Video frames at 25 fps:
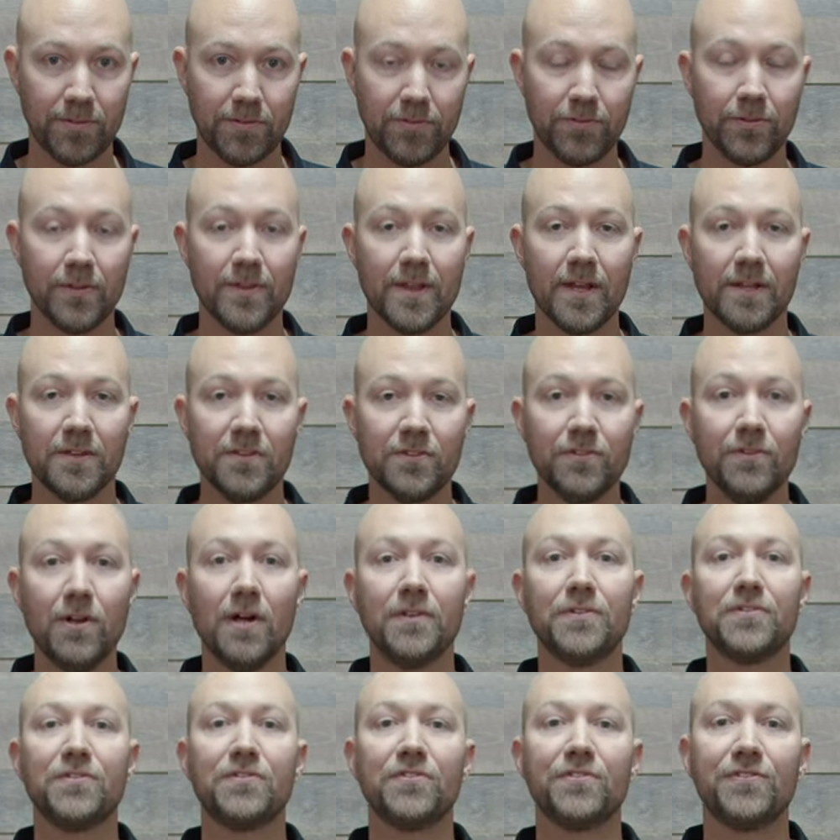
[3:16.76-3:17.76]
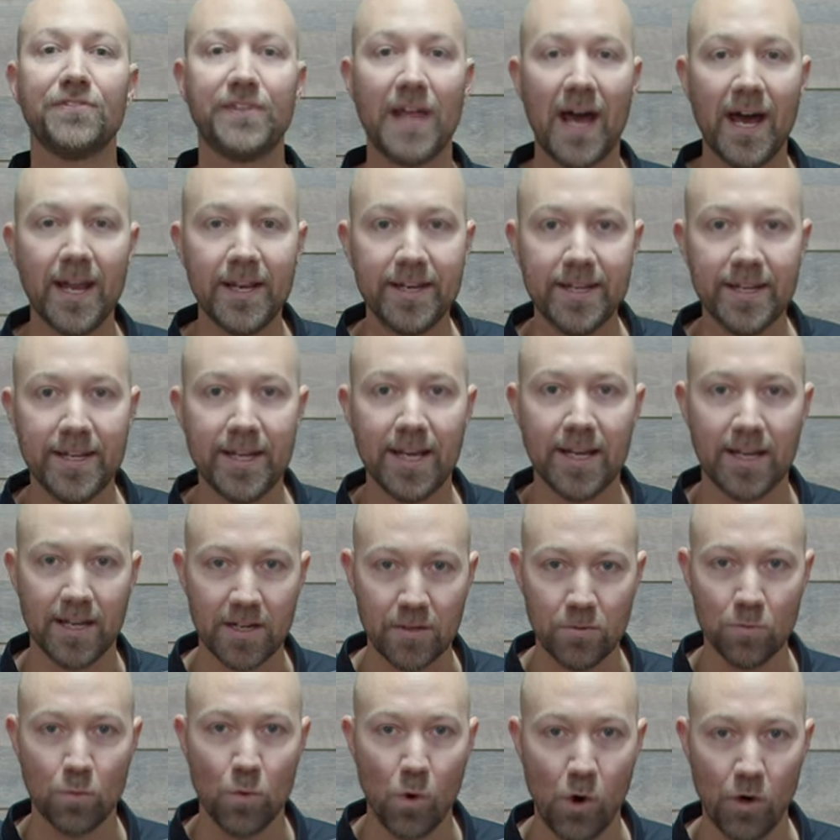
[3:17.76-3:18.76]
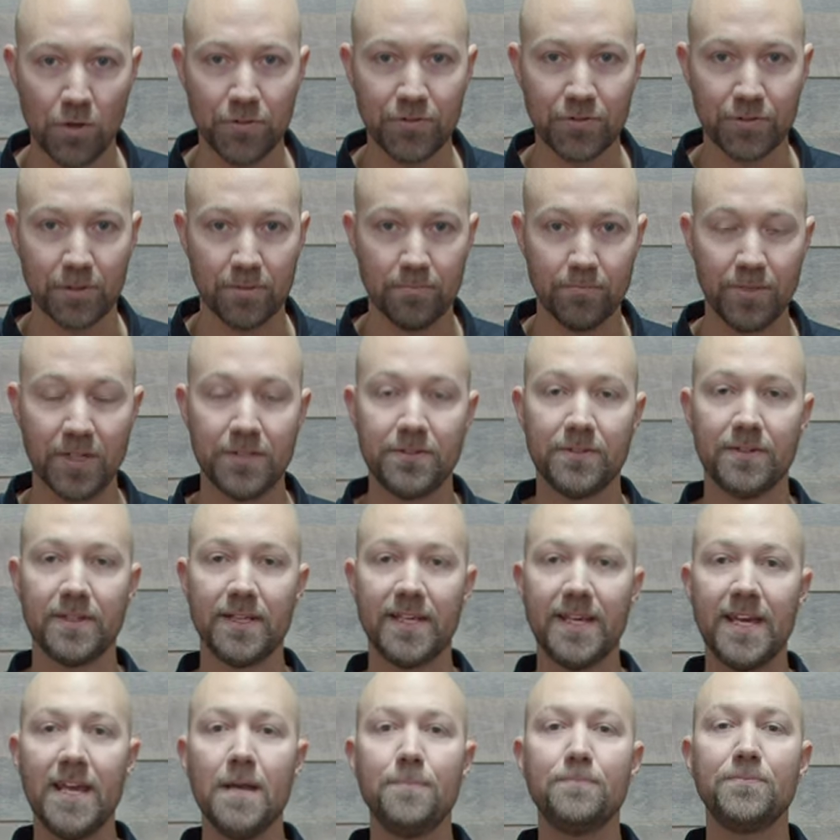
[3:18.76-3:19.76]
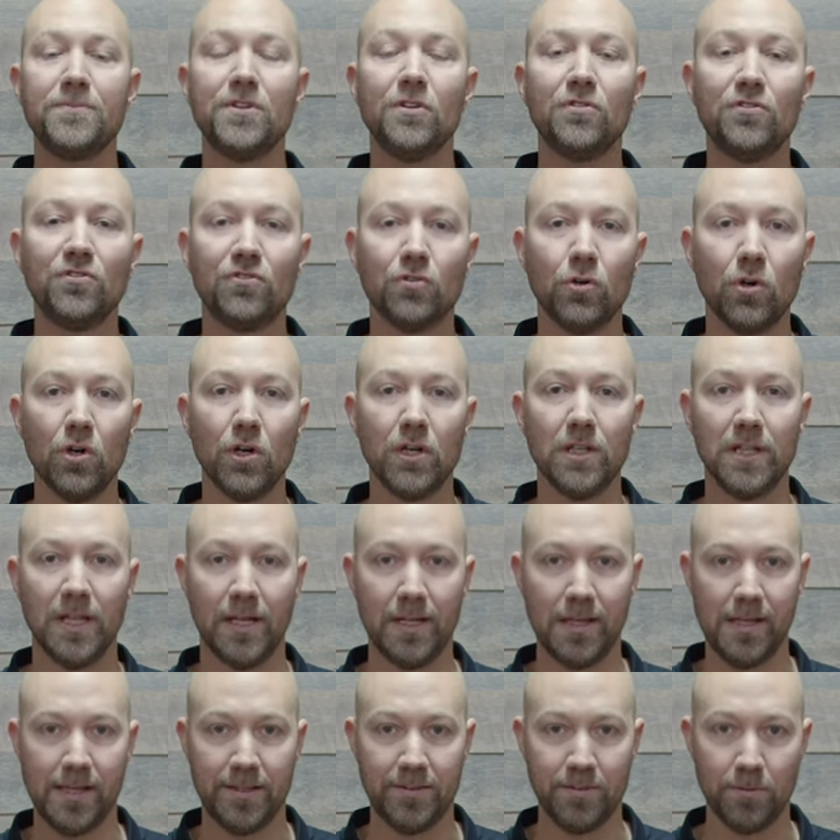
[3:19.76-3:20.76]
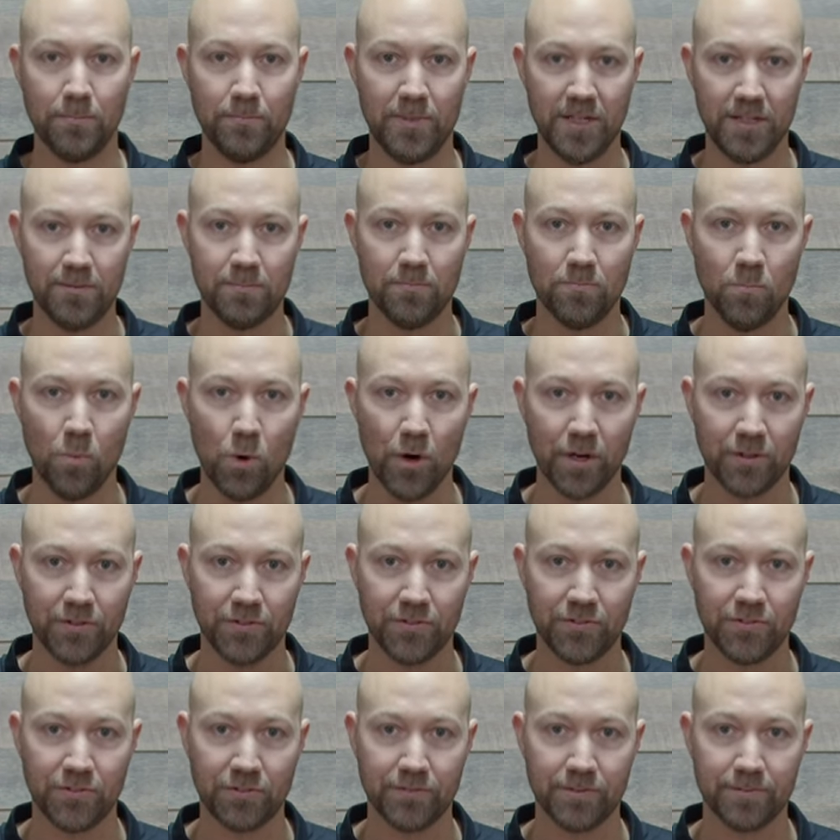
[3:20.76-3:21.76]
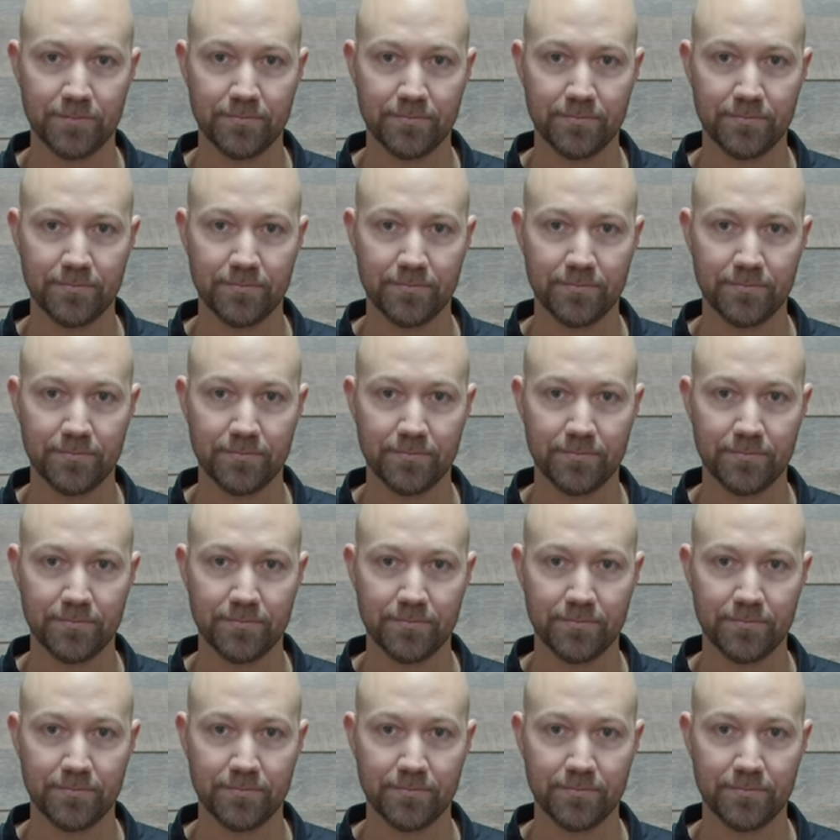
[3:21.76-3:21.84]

so that it's not standing in water, but keep the soil a little bit moist.